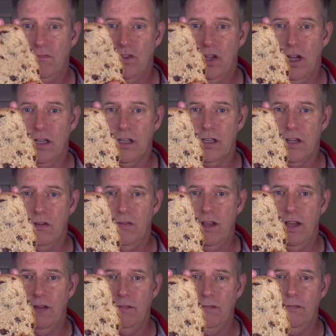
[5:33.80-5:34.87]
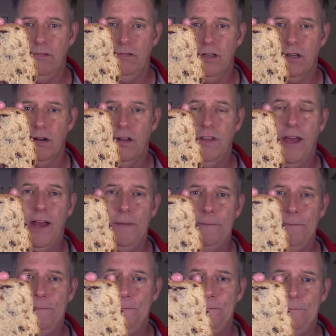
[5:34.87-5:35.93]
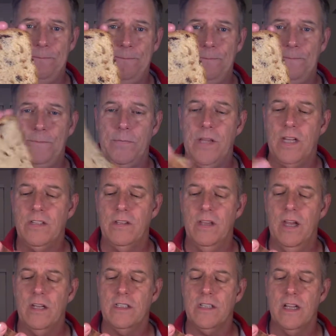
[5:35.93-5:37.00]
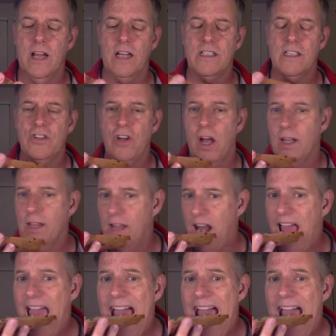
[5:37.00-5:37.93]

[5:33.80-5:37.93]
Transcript: Chocottone. Ooh, look at all that. Lots and lots of chocolate.